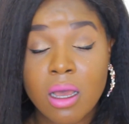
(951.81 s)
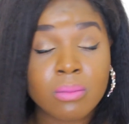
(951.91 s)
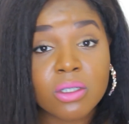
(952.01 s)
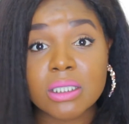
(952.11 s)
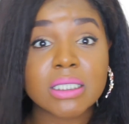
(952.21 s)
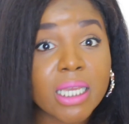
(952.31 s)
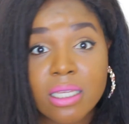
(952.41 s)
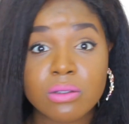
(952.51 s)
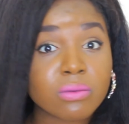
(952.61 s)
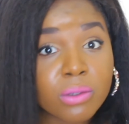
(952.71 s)
I'm not
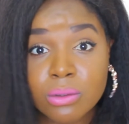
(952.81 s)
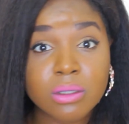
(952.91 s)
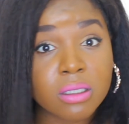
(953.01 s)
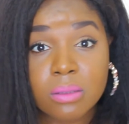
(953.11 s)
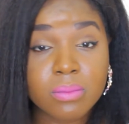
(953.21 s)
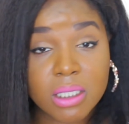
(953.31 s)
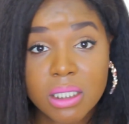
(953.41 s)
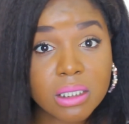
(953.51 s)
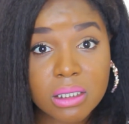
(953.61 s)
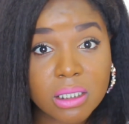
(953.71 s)
saying the road's going to be
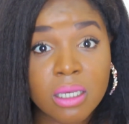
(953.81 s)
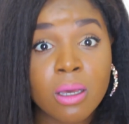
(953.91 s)
easy,